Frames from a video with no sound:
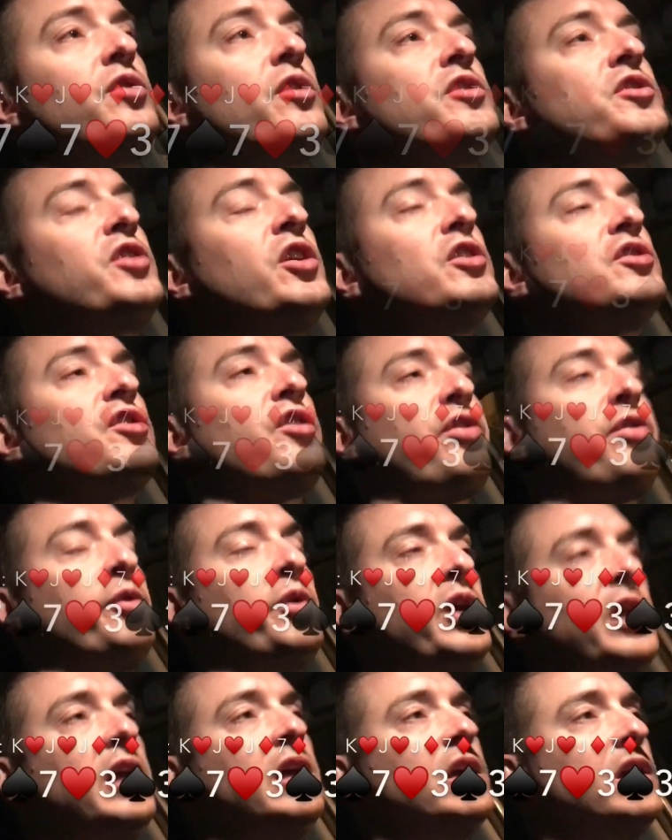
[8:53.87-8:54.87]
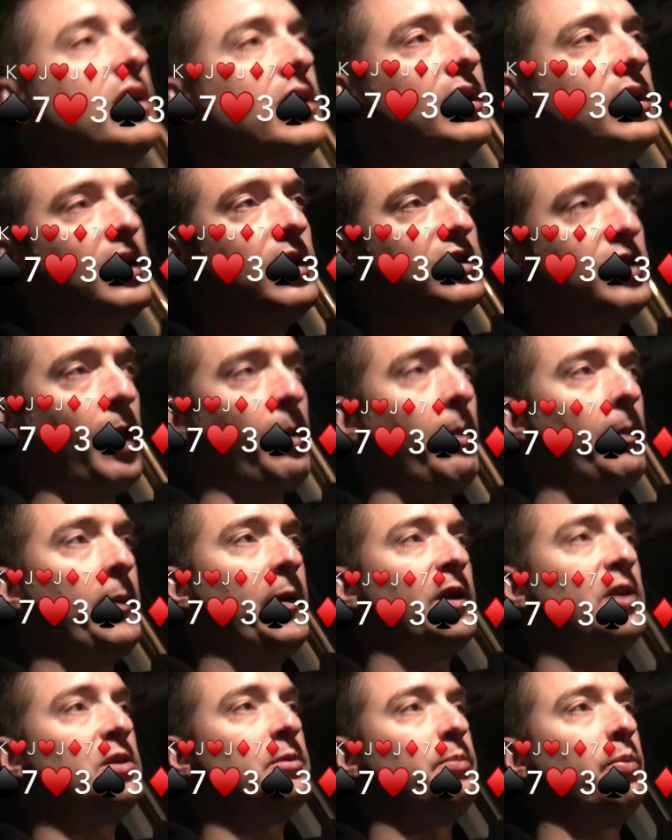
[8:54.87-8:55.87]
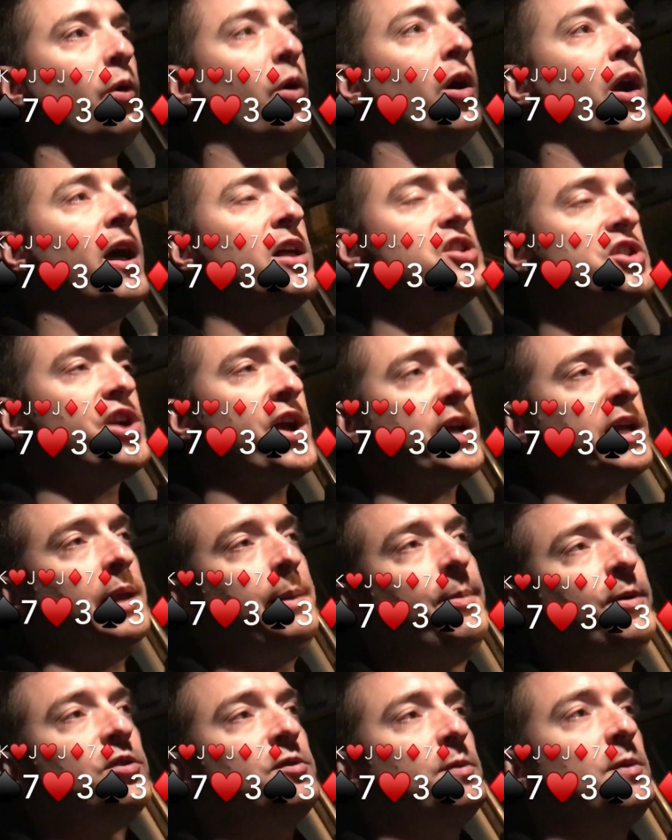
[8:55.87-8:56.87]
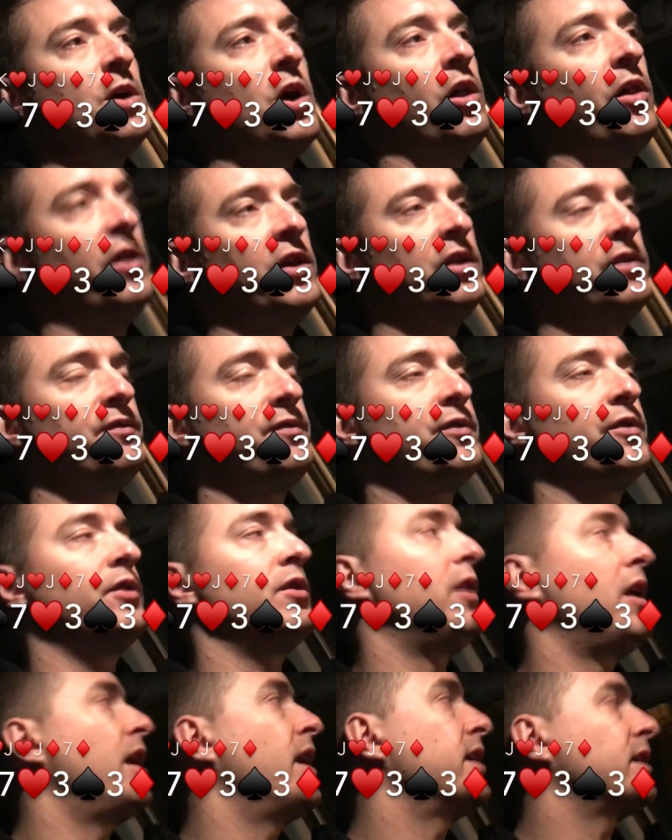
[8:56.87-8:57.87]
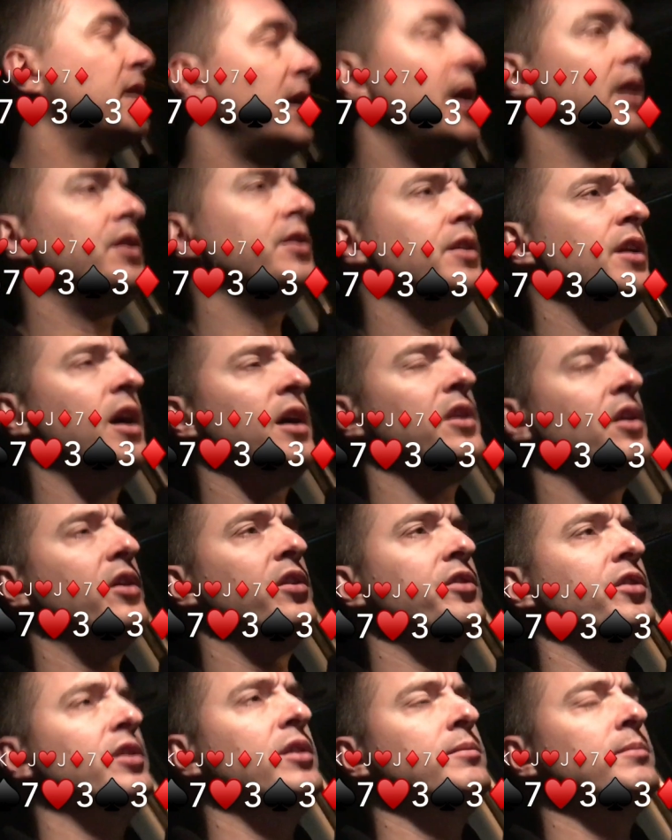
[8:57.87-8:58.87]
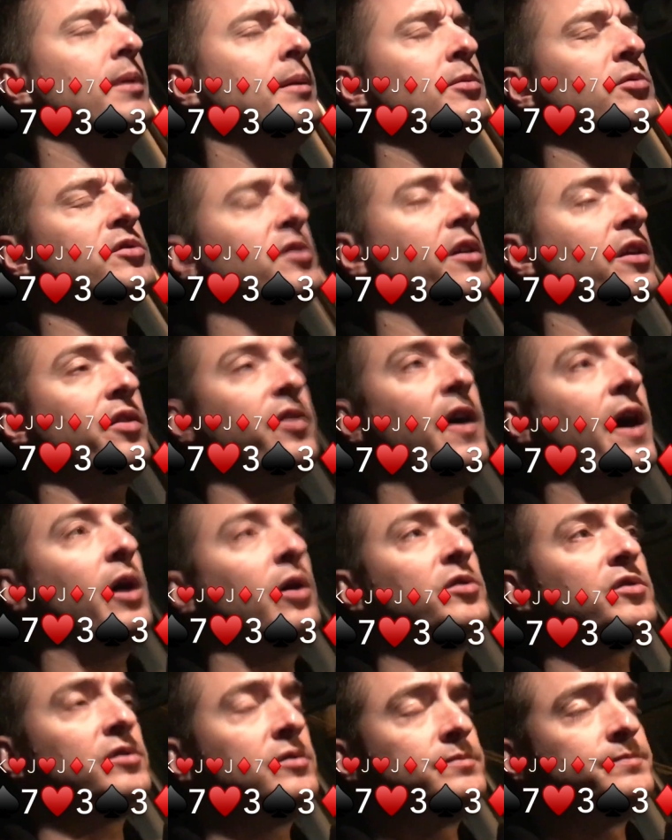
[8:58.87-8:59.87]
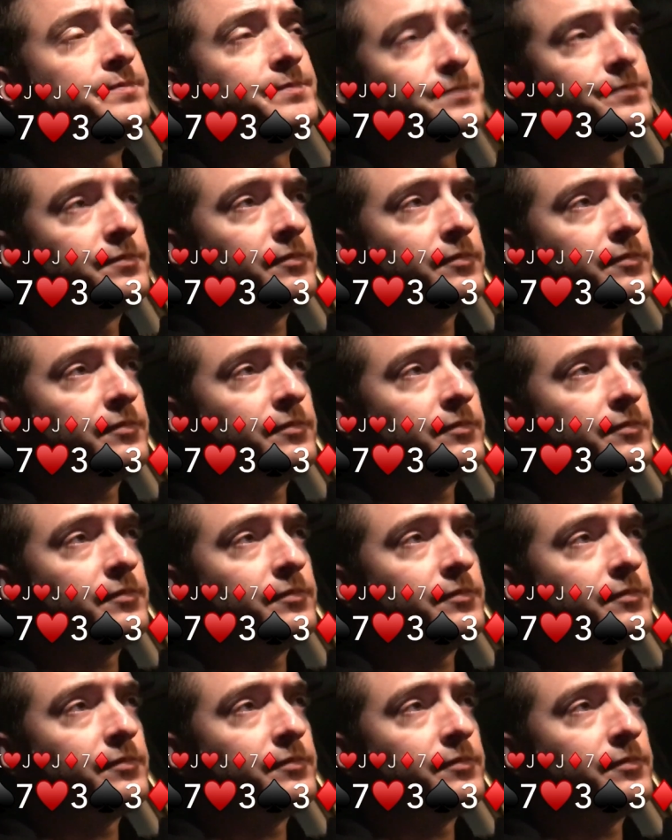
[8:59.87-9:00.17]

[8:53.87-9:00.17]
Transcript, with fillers: So the turns a three, double pairing the board. I check and he puts me all in for like eight or nine hundred, maybe it was like a thousand.